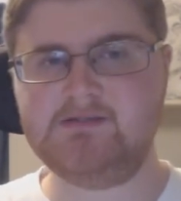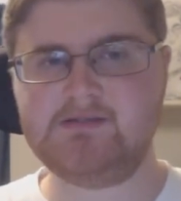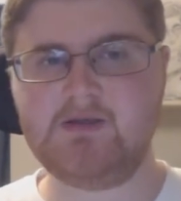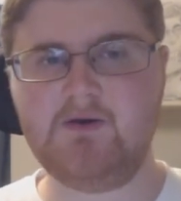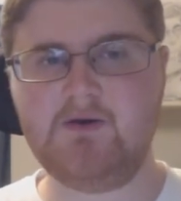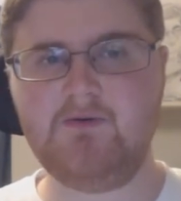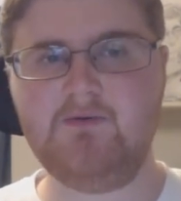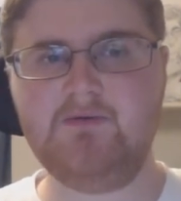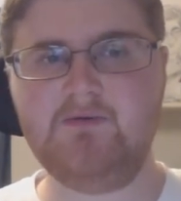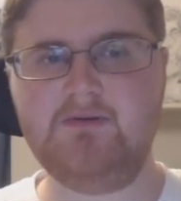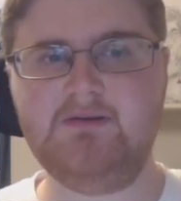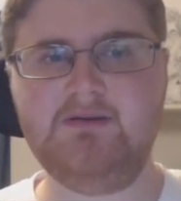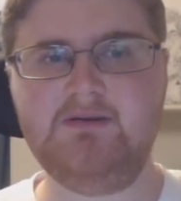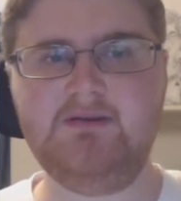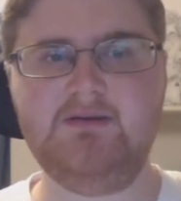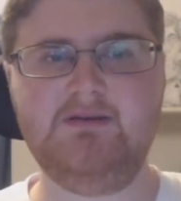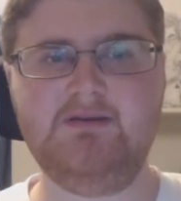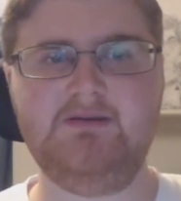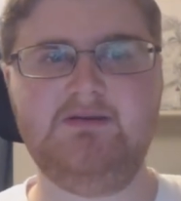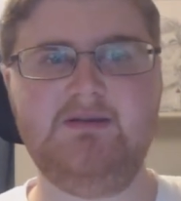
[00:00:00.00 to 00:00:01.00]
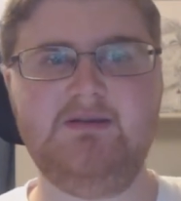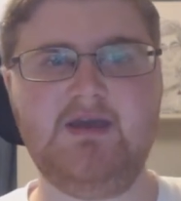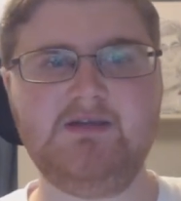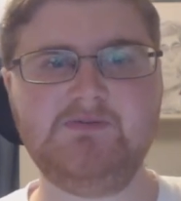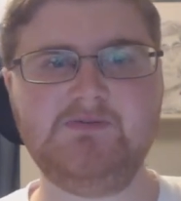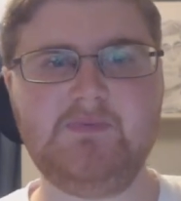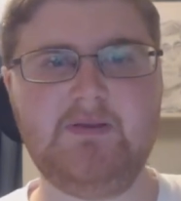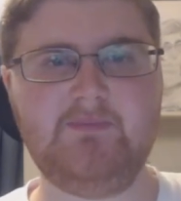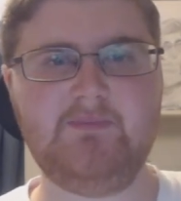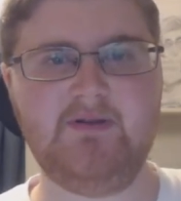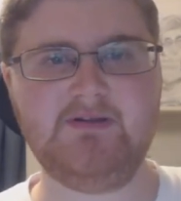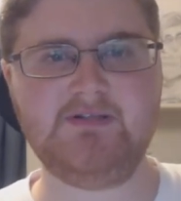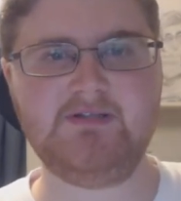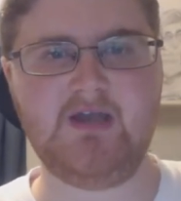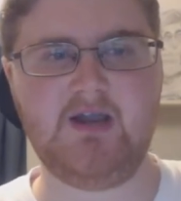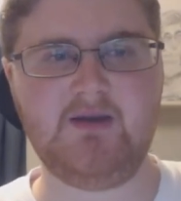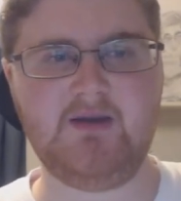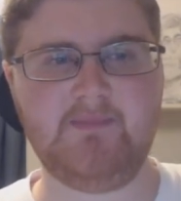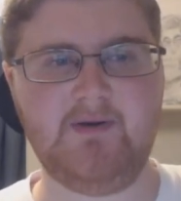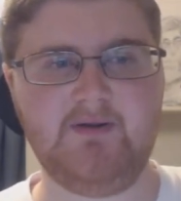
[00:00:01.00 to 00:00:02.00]
So next what I want
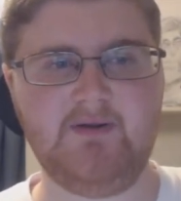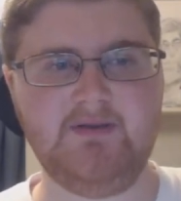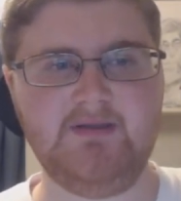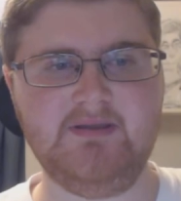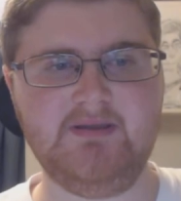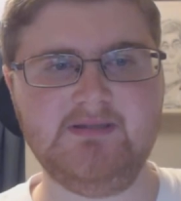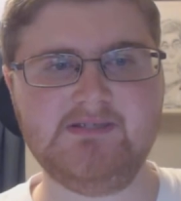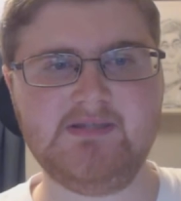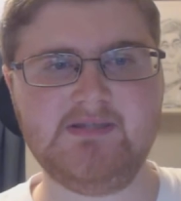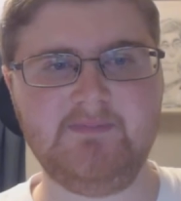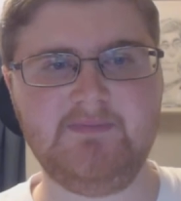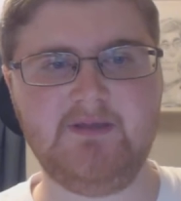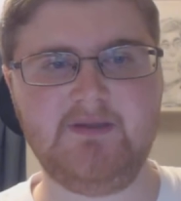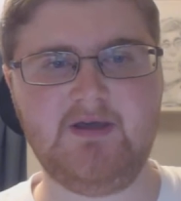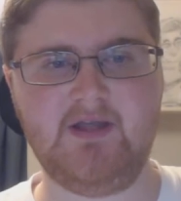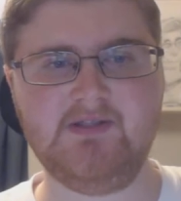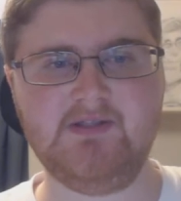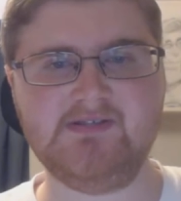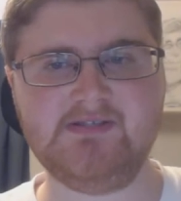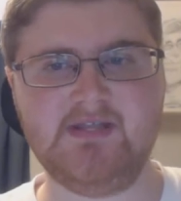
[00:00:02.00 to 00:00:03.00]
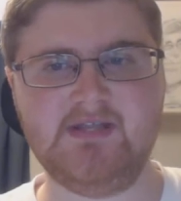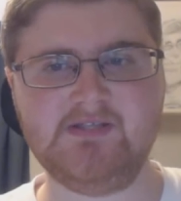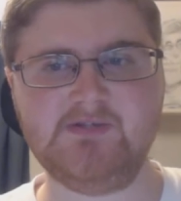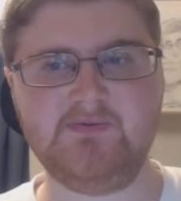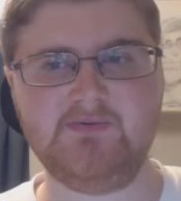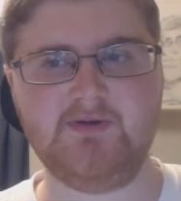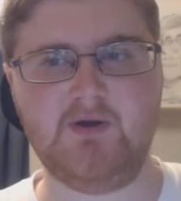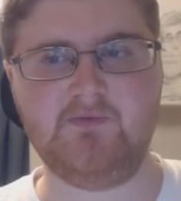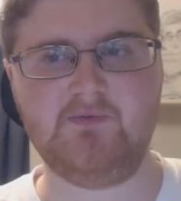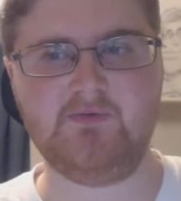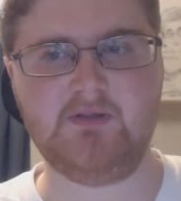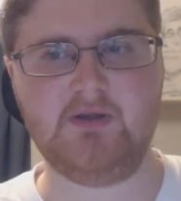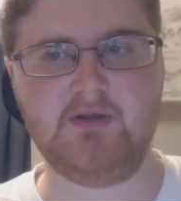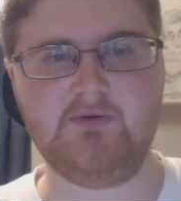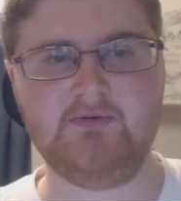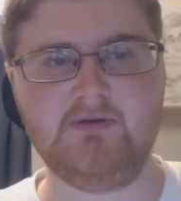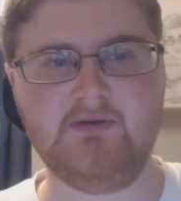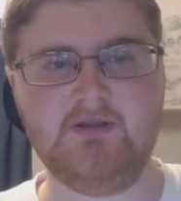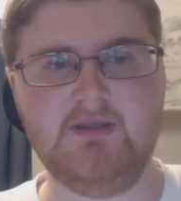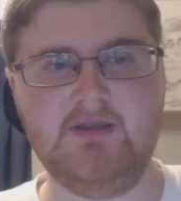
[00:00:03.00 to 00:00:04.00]
to talk about is something called sensory
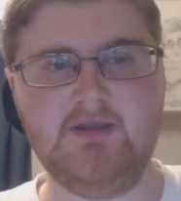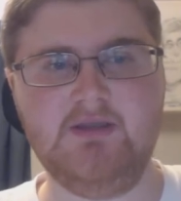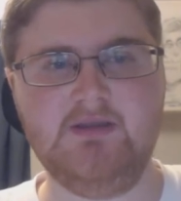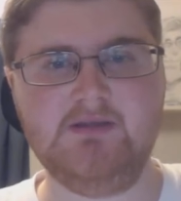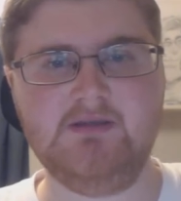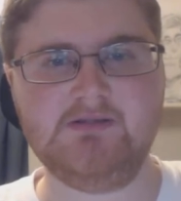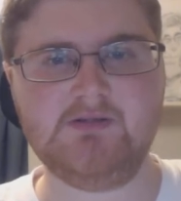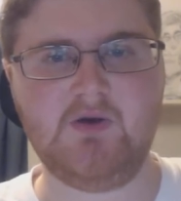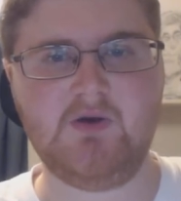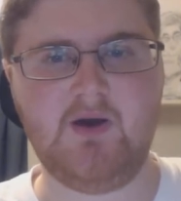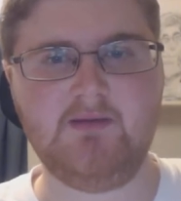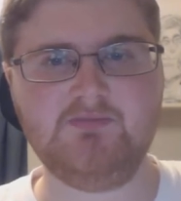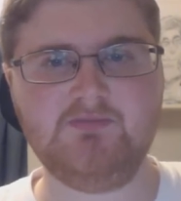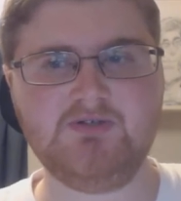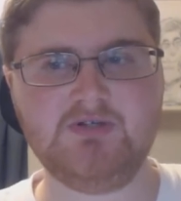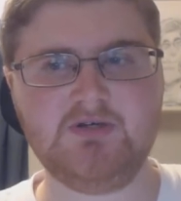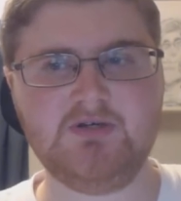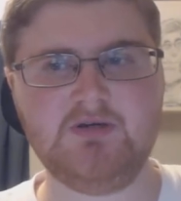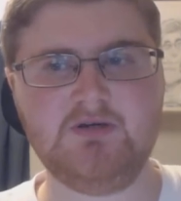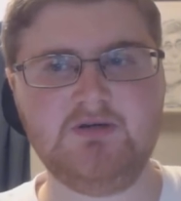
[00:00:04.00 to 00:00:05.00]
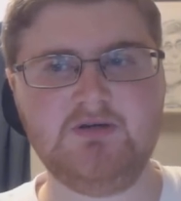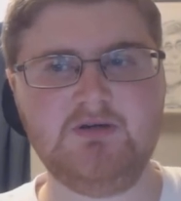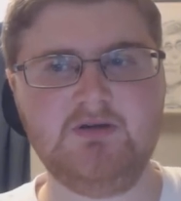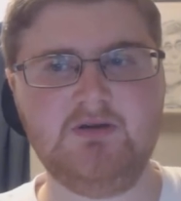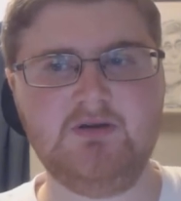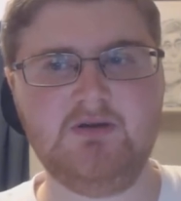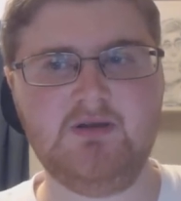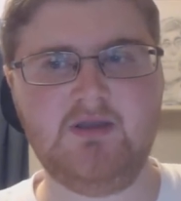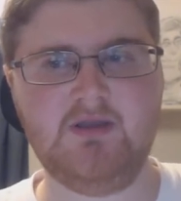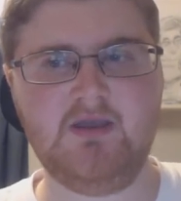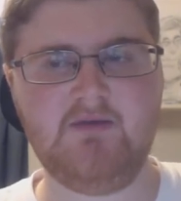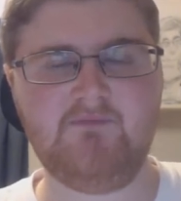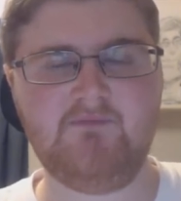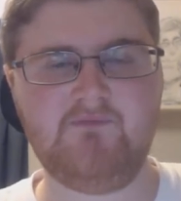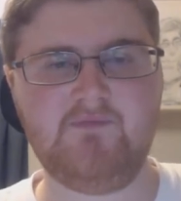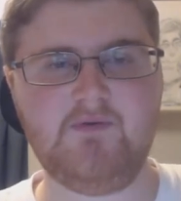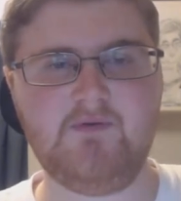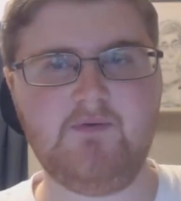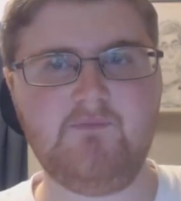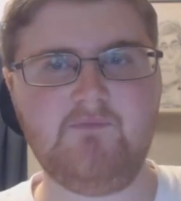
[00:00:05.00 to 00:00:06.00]
overload. So I'm sure
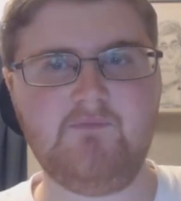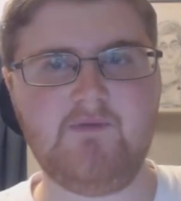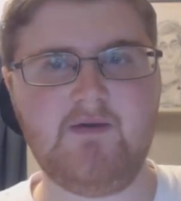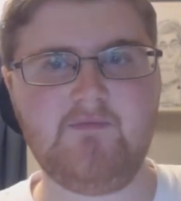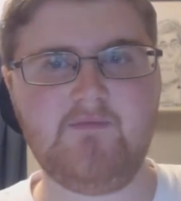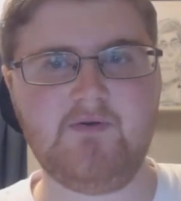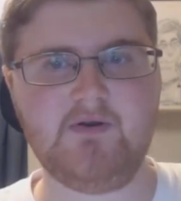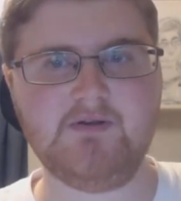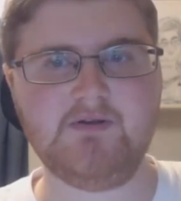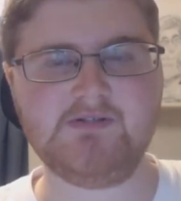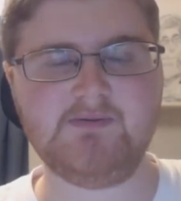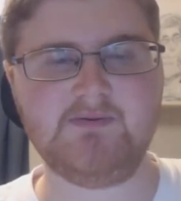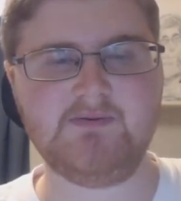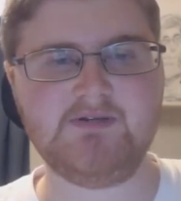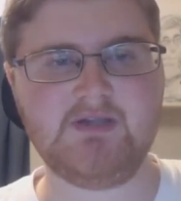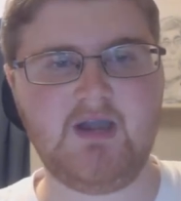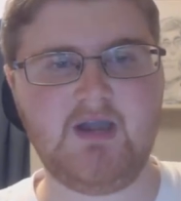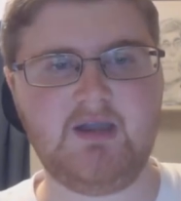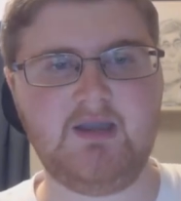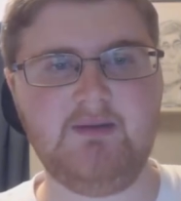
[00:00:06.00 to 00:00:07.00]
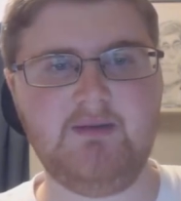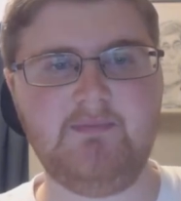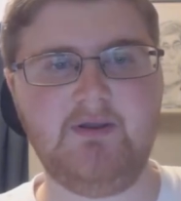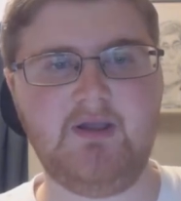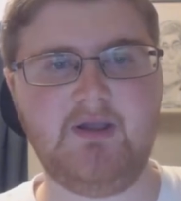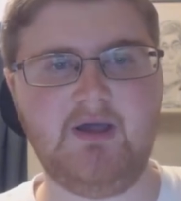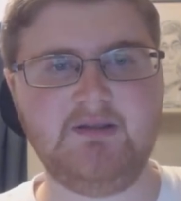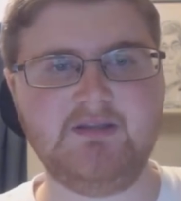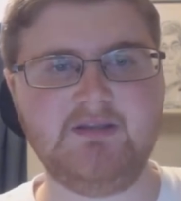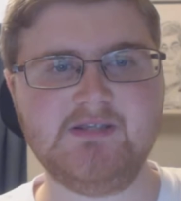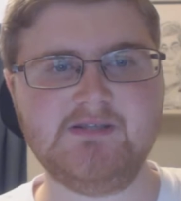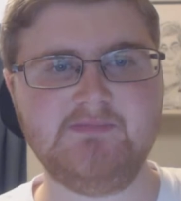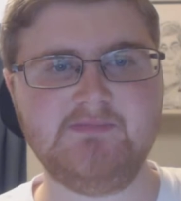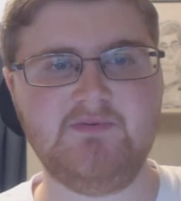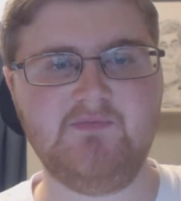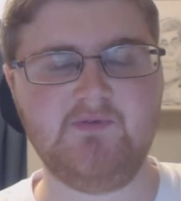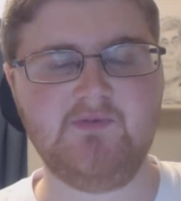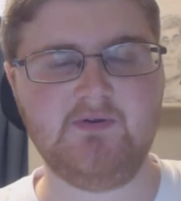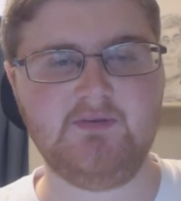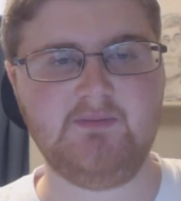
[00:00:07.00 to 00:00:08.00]
if you've ever heard someone talking about
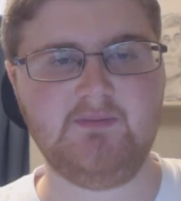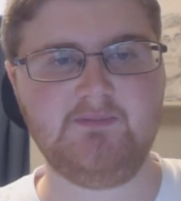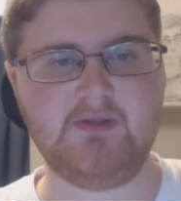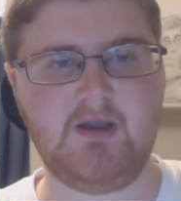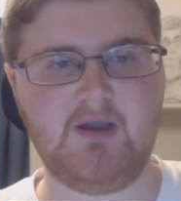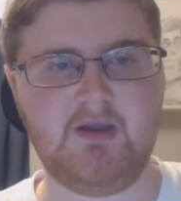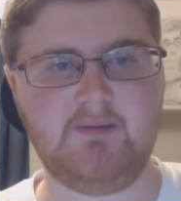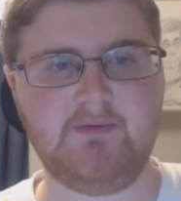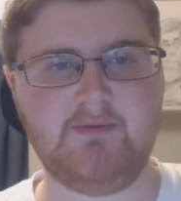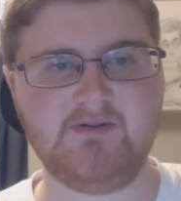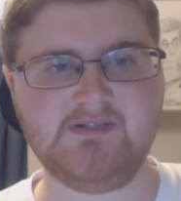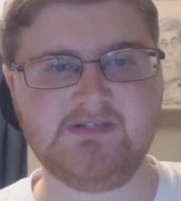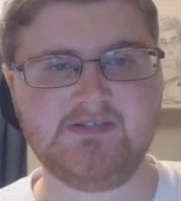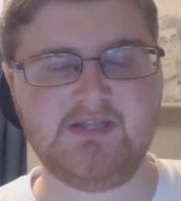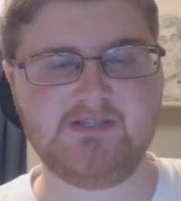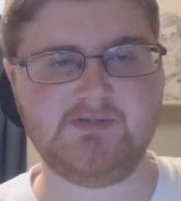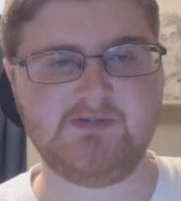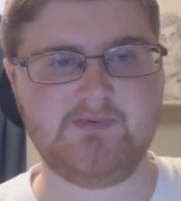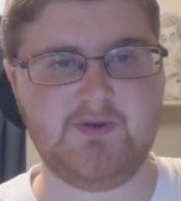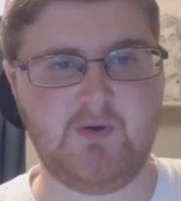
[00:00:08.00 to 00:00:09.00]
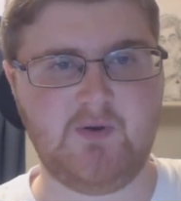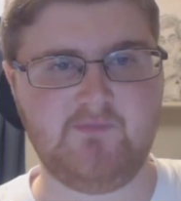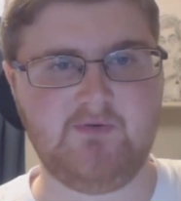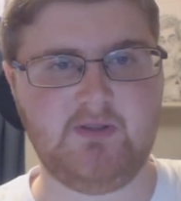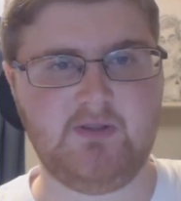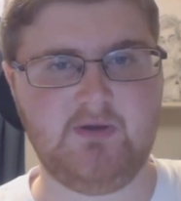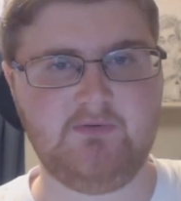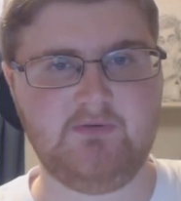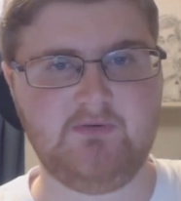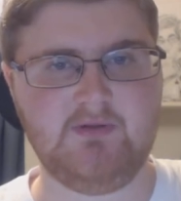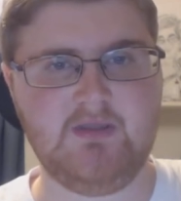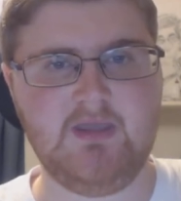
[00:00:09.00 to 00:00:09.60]
autism, you've heard them talk about sensory overload.